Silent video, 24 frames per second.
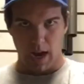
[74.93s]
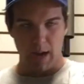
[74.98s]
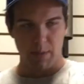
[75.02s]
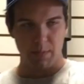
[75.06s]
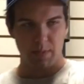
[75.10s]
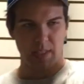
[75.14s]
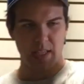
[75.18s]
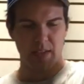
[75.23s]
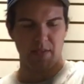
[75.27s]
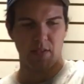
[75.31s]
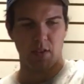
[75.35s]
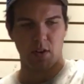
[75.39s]
I'm
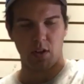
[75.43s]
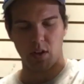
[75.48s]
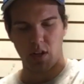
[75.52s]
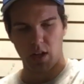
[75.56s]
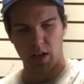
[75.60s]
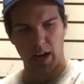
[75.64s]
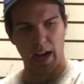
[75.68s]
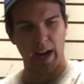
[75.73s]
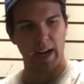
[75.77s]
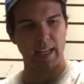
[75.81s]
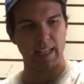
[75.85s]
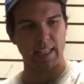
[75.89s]
Stephen
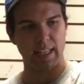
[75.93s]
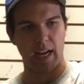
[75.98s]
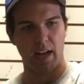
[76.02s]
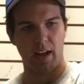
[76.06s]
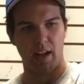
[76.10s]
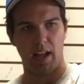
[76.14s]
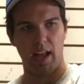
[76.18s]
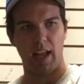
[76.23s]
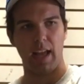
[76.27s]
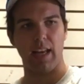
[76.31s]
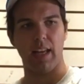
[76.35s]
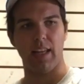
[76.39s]
Garlatta, I can
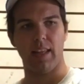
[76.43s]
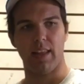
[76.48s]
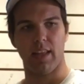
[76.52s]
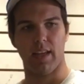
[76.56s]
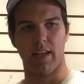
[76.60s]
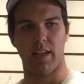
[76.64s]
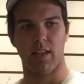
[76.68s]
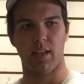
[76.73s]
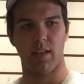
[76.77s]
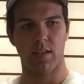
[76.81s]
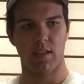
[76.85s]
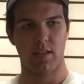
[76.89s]
dial
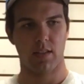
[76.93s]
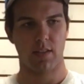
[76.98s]
anything.